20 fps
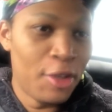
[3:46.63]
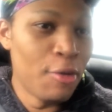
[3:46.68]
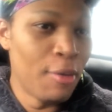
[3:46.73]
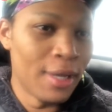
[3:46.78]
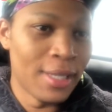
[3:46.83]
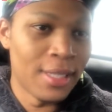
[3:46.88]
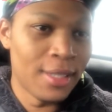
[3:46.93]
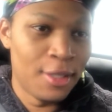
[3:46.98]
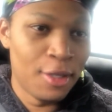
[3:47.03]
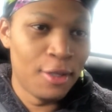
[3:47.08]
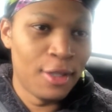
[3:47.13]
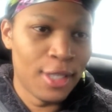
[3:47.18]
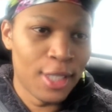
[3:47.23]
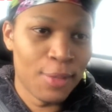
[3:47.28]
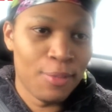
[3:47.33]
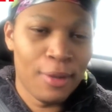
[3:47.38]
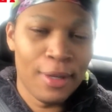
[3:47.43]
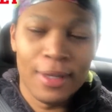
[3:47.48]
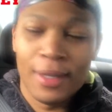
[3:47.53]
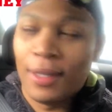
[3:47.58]
You was,
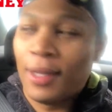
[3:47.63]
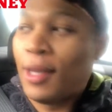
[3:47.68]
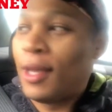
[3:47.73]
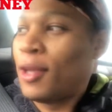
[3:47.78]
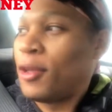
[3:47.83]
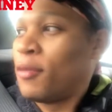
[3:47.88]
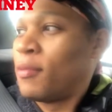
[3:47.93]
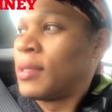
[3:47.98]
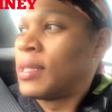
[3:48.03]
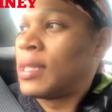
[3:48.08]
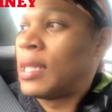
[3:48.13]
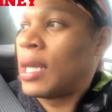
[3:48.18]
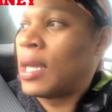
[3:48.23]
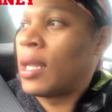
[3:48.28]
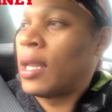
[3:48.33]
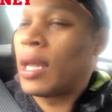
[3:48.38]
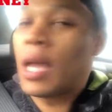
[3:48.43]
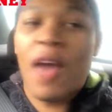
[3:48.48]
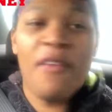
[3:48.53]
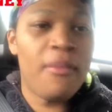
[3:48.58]
you was
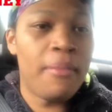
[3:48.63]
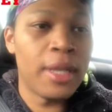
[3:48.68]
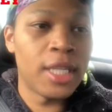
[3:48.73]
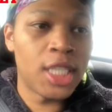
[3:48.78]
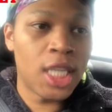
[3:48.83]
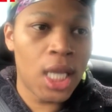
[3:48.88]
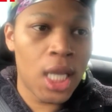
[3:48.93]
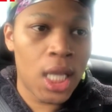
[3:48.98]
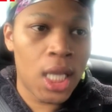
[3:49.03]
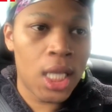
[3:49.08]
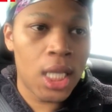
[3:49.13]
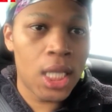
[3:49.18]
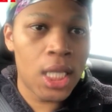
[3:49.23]
thickening in government cheese.